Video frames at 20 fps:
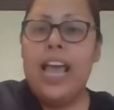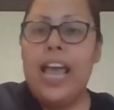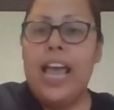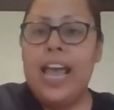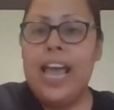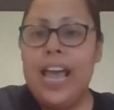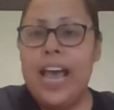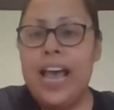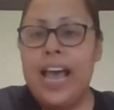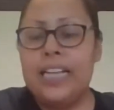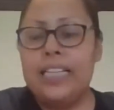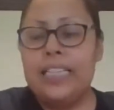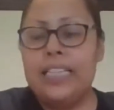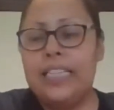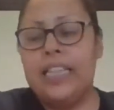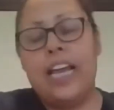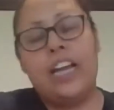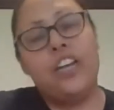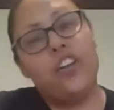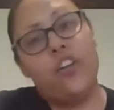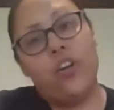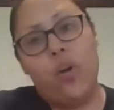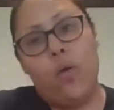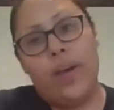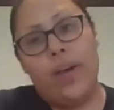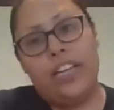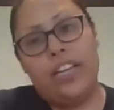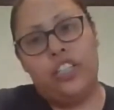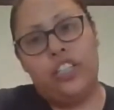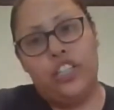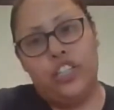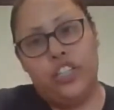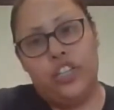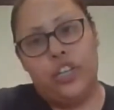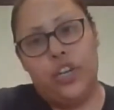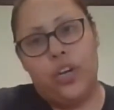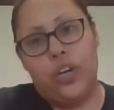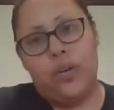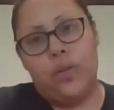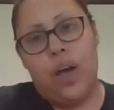and then you're going to
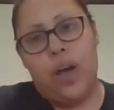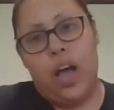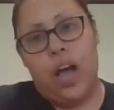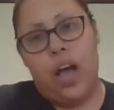do